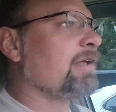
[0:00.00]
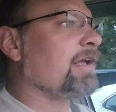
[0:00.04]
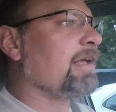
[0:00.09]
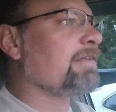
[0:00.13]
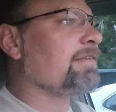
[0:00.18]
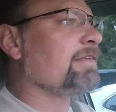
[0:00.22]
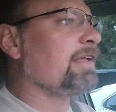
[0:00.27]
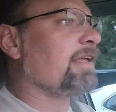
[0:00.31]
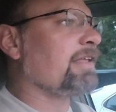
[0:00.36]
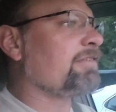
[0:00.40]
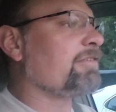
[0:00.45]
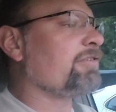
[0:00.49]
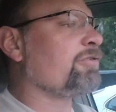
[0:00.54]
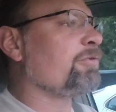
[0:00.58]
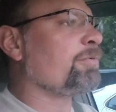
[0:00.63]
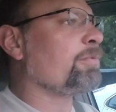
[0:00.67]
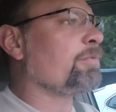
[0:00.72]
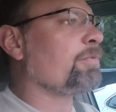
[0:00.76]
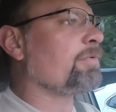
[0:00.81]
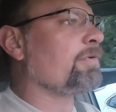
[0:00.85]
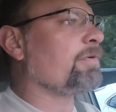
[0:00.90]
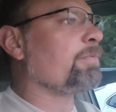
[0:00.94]
I, I said,
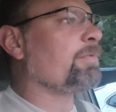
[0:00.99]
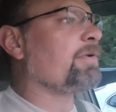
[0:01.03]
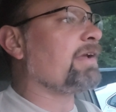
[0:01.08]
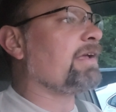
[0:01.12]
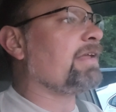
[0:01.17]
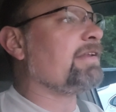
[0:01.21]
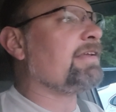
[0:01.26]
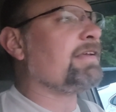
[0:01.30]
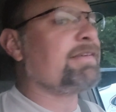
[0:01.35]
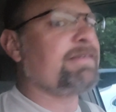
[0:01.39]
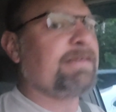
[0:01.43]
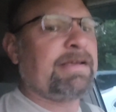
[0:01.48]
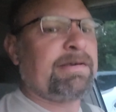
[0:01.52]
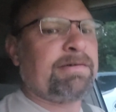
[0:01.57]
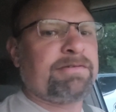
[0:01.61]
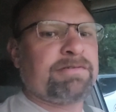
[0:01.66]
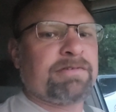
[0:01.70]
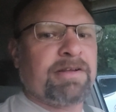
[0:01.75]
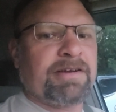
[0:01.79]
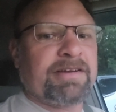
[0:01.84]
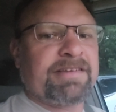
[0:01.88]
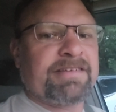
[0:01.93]
you, and he,
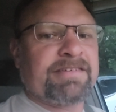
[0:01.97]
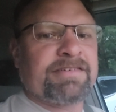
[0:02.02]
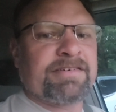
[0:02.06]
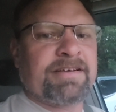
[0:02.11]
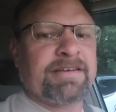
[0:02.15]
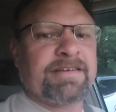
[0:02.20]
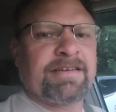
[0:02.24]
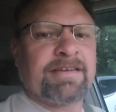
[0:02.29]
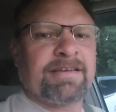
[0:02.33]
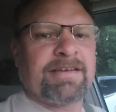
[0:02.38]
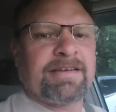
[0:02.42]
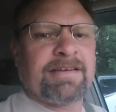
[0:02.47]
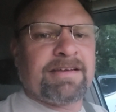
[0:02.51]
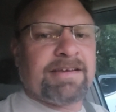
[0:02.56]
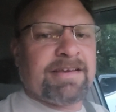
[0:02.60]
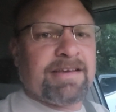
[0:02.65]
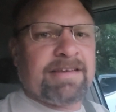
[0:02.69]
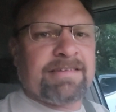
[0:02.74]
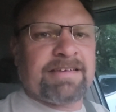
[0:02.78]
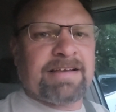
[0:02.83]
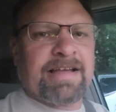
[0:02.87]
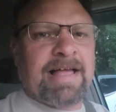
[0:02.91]
he's lucky. He's like,
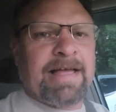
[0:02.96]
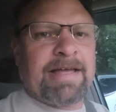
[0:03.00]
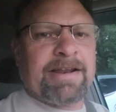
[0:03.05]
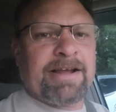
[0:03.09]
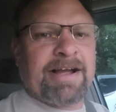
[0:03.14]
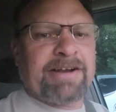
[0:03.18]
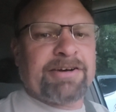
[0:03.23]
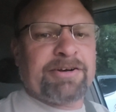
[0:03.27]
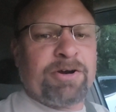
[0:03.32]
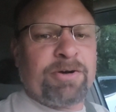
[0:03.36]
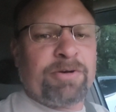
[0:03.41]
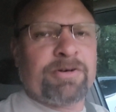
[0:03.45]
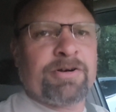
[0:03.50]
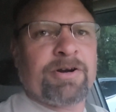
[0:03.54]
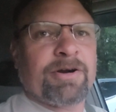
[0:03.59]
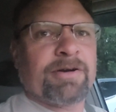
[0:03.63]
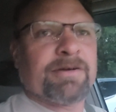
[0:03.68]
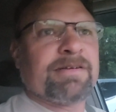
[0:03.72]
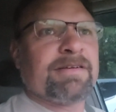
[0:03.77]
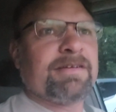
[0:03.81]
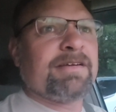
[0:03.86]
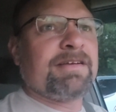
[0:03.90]
he's like, I, I don't
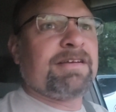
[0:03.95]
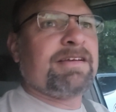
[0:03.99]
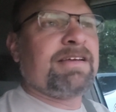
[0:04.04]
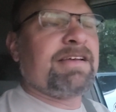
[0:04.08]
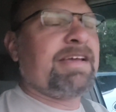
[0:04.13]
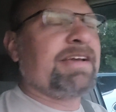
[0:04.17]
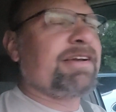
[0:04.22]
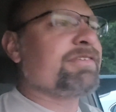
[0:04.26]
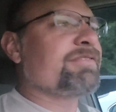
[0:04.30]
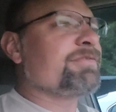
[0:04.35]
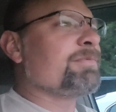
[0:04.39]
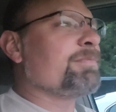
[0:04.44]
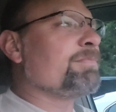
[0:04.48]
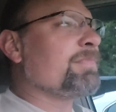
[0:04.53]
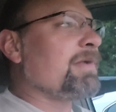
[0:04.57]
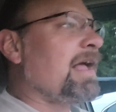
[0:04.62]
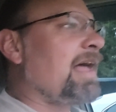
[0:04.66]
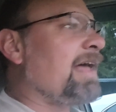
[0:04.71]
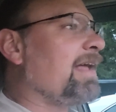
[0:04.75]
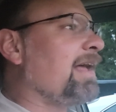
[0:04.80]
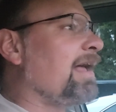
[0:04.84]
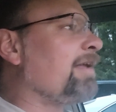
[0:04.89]
hurt. He goes,
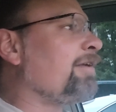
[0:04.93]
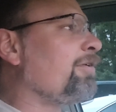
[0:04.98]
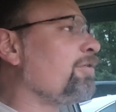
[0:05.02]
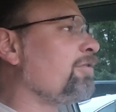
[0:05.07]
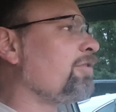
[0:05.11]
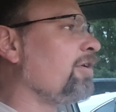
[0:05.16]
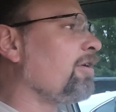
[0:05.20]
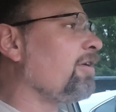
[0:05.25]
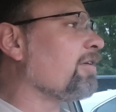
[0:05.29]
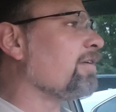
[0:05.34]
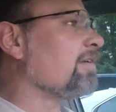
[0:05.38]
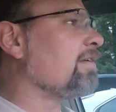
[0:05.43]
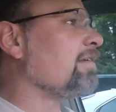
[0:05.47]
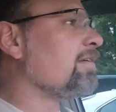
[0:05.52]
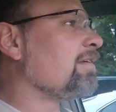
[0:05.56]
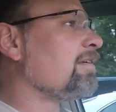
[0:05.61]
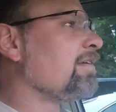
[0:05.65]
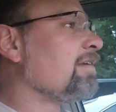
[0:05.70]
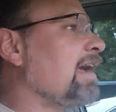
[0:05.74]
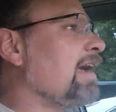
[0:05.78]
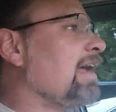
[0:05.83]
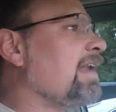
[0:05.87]
I, I don't hurt.
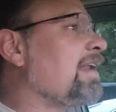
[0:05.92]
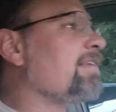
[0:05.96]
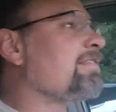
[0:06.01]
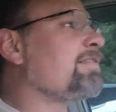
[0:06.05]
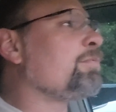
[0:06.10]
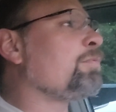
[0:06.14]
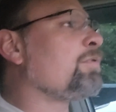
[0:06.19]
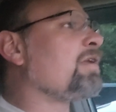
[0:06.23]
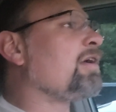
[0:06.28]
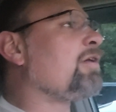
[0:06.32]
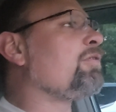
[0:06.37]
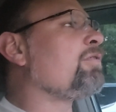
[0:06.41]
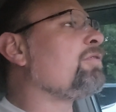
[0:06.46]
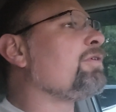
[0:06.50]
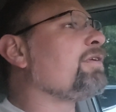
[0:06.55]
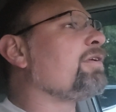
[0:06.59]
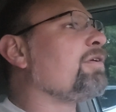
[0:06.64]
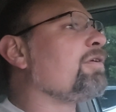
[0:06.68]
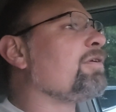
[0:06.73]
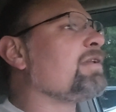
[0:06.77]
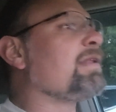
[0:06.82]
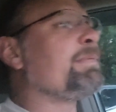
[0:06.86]
And I said, well, hold
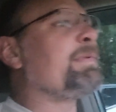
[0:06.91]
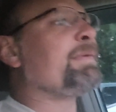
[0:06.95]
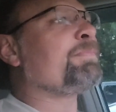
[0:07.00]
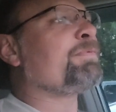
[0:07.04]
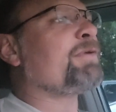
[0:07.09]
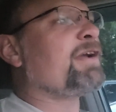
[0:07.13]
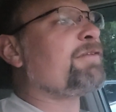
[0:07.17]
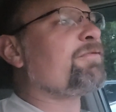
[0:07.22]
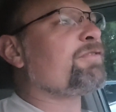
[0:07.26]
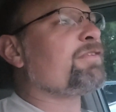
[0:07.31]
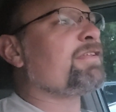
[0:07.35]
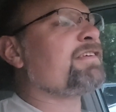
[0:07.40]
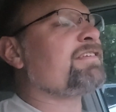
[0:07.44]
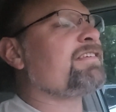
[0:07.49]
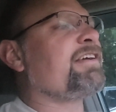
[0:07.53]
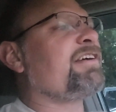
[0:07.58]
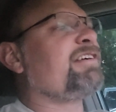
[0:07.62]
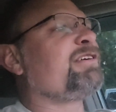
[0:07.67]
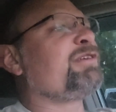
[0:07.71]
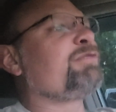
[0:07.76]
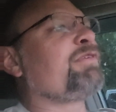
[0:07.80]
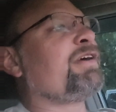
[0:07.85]
on, hold on. Let me pray for this
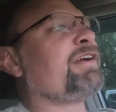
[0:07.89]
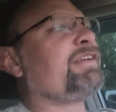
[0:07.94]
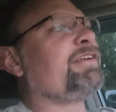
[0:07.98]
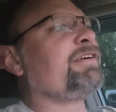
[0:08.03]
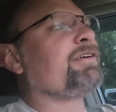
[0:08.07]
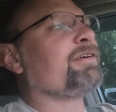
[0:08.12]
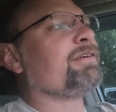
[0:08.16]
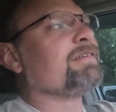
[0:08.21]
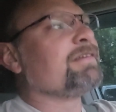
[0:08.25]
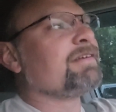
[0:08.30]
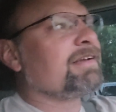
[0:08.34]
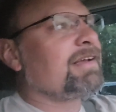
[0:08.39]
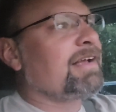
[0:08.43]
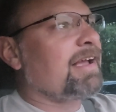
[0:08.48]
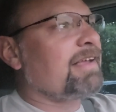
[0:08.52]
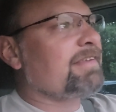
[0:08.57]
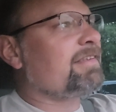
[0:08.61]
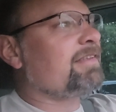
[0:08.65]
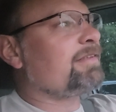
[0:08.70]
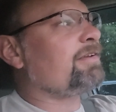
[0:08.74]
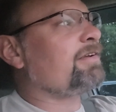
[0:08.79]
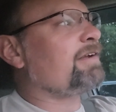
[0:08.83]
area right here.
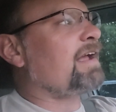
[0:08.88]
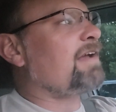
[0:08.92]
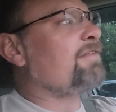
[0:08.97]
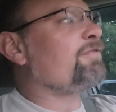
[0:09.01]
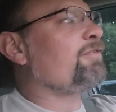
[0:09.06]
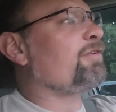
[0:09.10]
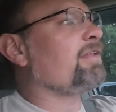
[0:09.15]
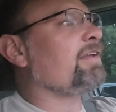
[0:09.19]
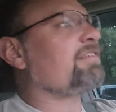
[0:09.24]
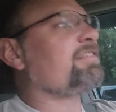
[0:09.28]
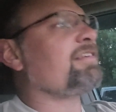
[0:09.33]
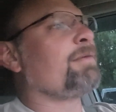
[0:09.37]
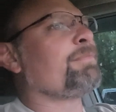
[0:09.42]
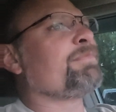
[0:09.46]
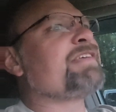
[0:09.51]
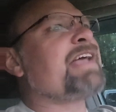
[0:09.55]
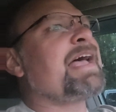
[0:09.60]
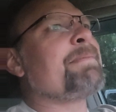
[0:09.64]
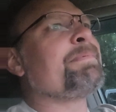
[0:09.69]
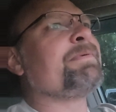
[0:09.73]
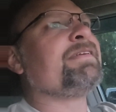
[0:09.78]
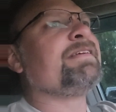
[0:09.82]
I there, I feel like
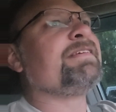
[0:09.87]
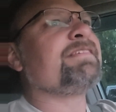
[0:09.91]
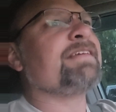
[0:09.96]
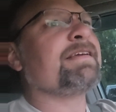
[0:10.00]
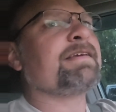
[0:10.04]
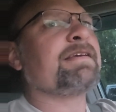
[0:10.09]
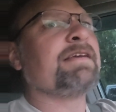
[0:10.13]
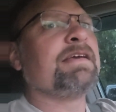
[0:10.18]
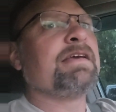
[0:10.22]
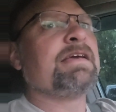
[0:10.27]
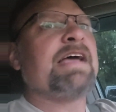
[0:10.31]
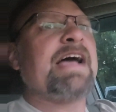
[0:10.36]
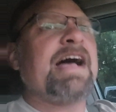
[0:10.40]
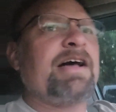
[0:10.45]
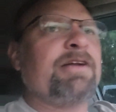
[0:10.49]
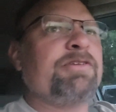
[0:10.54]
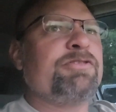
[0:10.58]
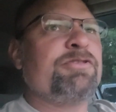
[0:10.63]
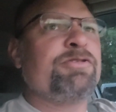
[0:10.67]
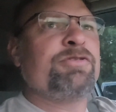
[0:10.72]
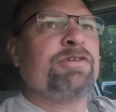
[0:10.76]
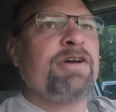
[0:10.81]
something's happening. He's like, how
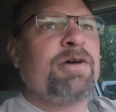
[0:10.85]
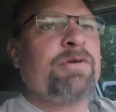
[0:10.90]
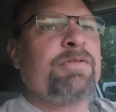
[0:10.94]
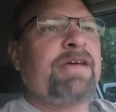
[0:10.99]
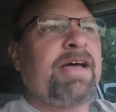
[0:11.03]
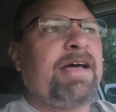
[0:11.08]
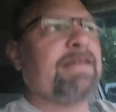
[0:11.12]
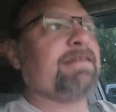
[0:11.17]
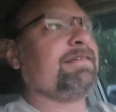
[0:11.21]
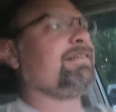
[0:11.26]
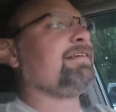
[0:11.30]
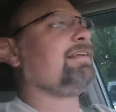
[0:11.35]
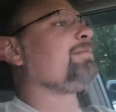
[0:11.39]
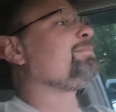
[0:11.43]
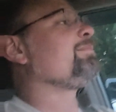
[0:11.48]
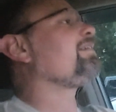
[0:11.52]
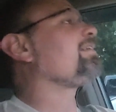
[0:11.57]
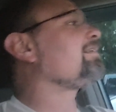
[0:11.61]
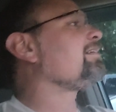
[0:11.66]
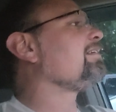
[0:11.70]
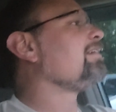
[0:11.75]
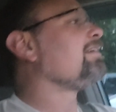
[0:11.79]
did you know that? I'm
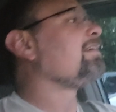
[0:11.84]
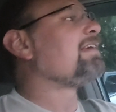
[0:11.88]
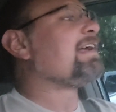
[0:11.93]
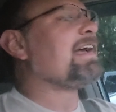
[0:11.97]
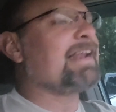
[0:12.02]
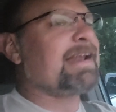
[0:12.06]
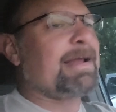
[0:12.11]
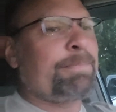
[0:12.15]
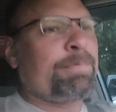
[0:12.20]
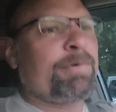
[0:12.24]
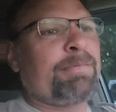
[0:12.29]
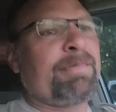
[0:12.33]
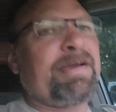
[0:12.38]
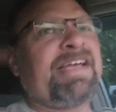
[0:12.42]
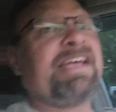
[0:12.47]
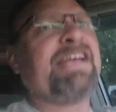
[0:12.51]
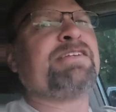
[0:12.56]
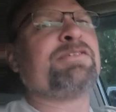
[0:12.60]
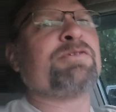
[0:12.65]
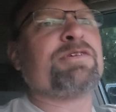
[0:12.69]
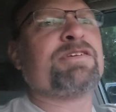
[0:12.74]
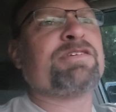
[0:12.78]
like, and I put my
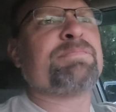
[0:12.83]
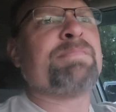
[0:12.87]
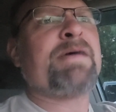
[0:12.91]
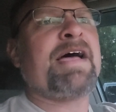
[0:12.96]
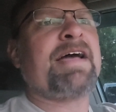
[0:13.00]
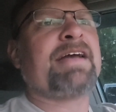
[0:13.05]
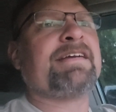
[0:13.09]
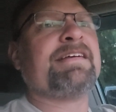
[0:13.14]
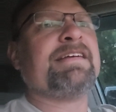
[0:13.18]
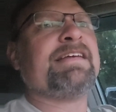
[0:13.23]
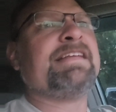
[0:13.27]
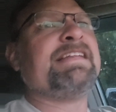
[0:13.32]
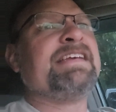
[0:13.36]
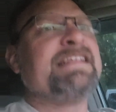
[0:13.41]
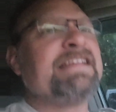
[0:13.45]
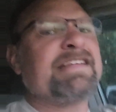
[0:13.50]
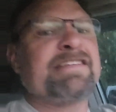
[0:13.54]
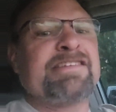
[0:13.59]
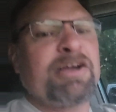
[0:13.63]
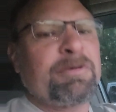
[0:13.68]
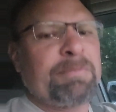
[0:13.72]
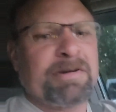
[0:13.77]
hand on his back, and he
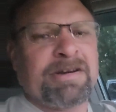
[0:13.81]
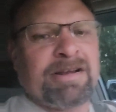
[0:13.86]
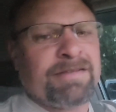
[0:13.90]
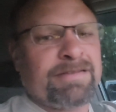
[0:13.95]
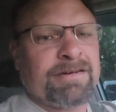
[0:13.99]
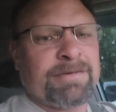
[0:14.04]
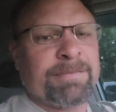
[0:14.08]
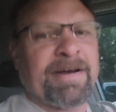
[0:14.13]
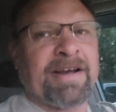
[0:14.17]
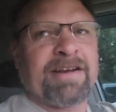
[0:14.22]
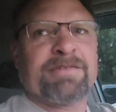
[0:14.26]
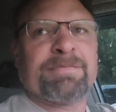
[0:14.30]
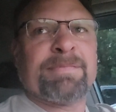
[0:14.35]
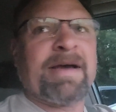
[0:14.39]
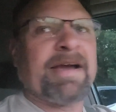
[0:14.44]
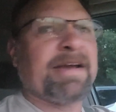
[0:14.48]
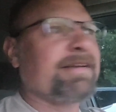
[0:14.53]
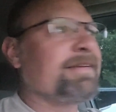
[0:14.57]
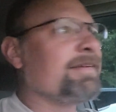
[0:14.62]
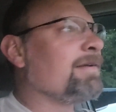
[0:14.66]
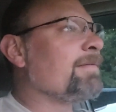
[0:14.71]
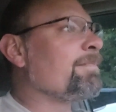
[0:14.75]
didn't tell me nothing about his
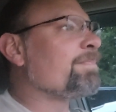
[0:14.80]
back.